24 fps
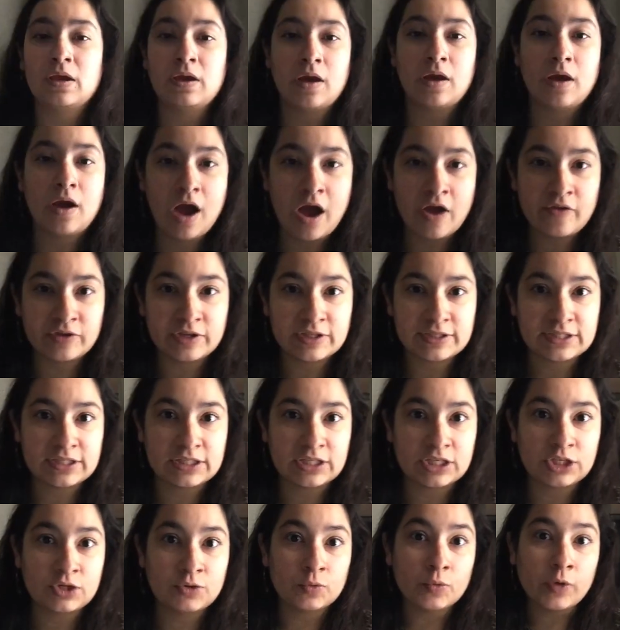Obviously,
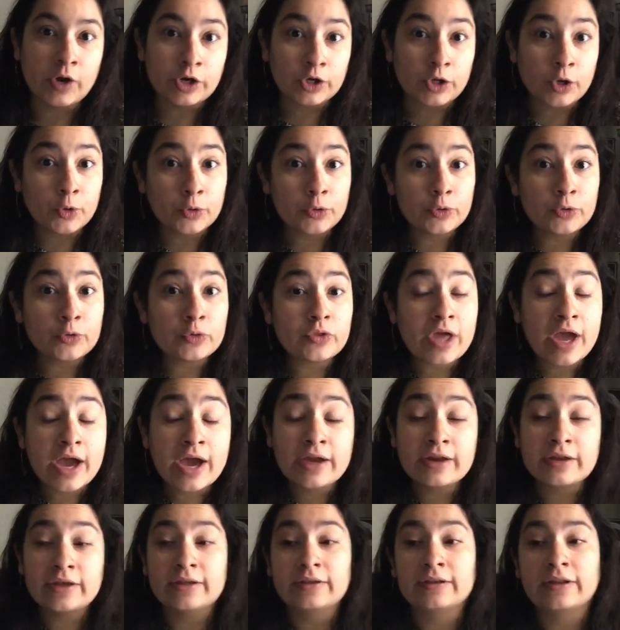you would want to go through
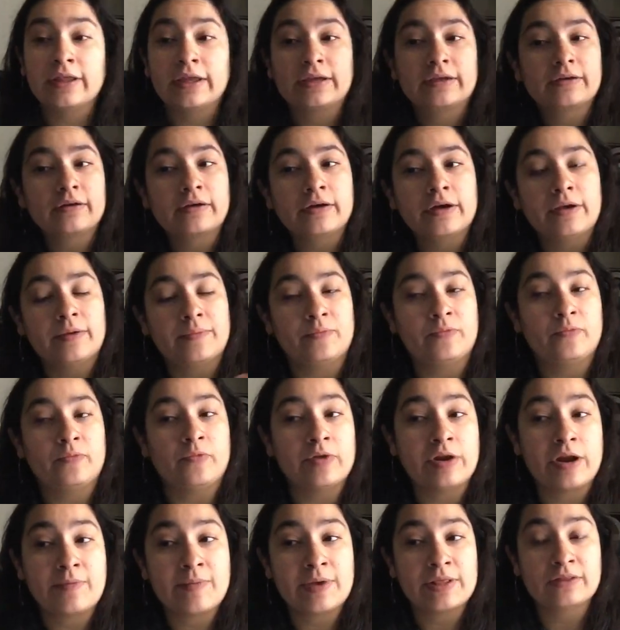that, and
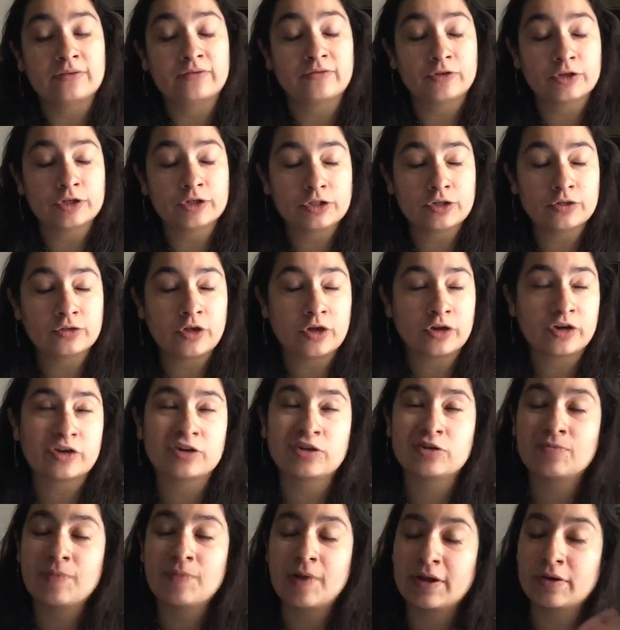when I made the first note longer,
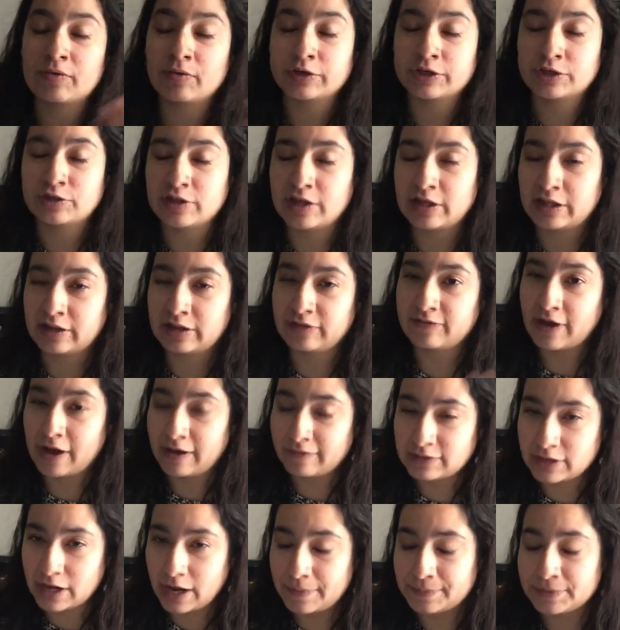you'd probably want to do that like 5
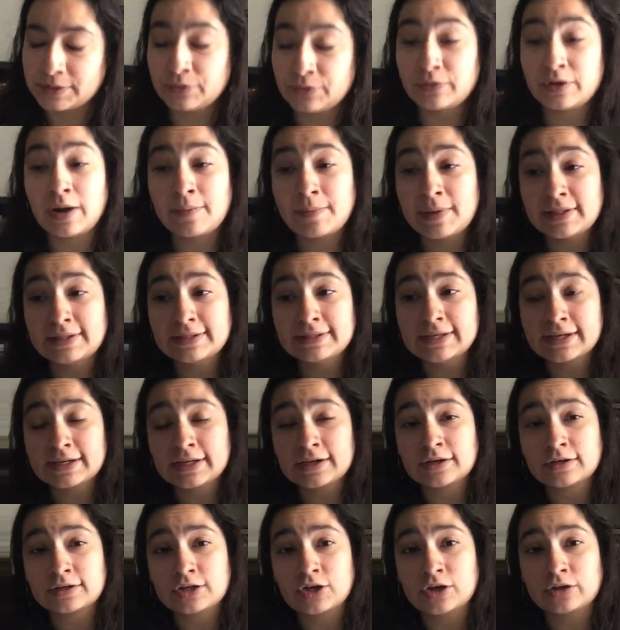times. And when I made the
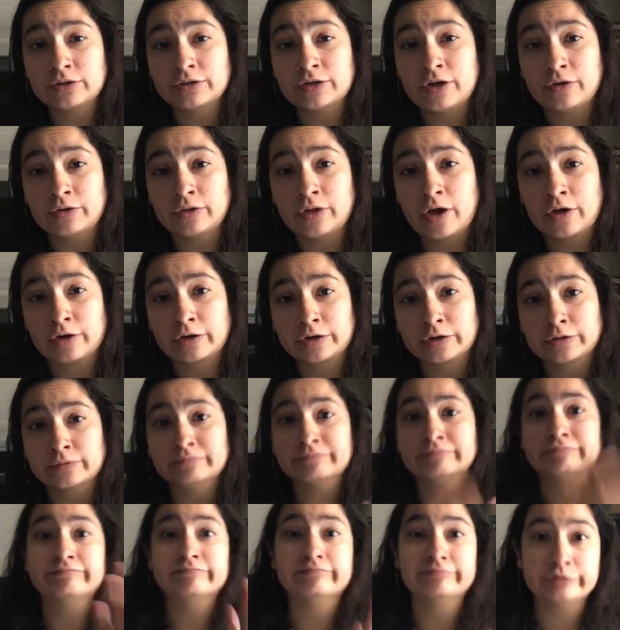second note longer,
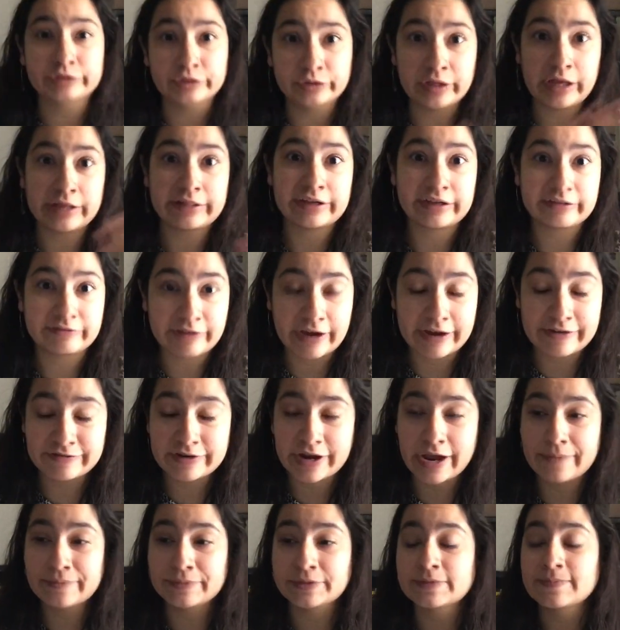do that like 5
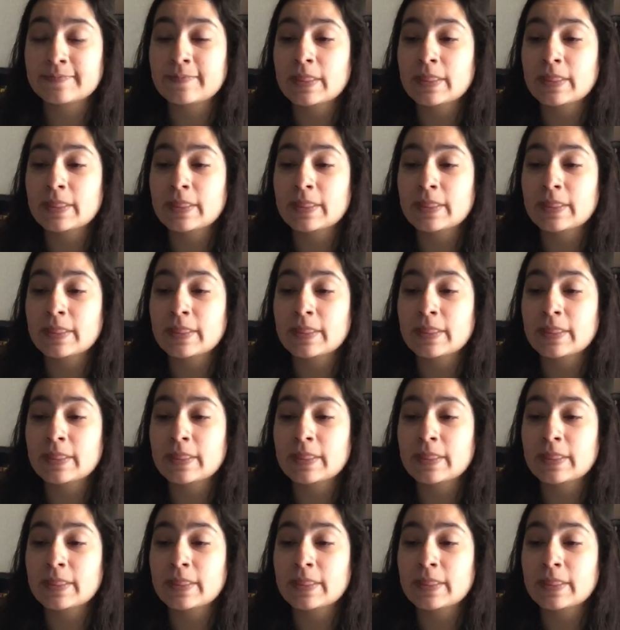times.